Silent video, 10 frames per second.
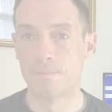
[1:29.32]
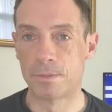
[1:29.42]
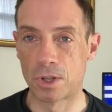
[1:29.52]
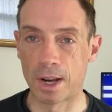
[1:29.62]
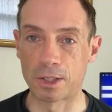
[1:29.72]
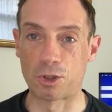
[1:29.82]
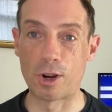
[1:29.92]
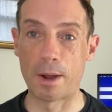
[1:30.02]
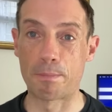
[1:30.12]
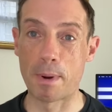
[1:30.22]
So let's
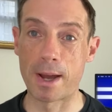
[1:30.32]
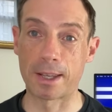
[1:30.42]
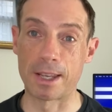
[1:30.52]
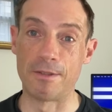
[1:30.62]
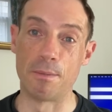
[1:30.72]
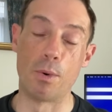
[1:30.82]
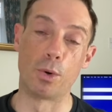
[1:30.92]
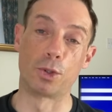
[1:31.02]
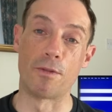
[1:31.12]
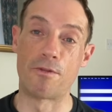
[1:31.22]
track back even
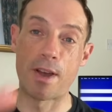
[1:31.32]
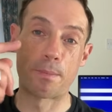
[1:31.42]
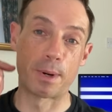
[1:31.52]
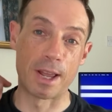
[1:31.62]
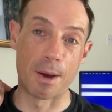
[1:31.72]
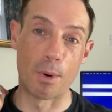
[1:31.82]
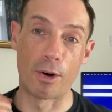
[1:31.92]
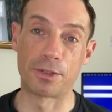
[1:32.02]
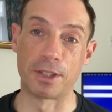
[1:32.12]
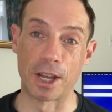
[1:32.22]
more. So in February, I'm
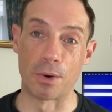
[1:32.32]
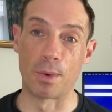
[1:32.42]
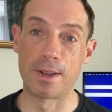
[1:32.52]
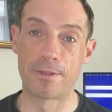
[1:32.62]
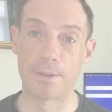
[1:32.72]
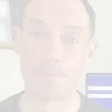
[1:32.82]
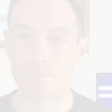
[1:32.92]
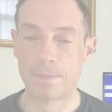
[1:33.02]
off to Tenerife.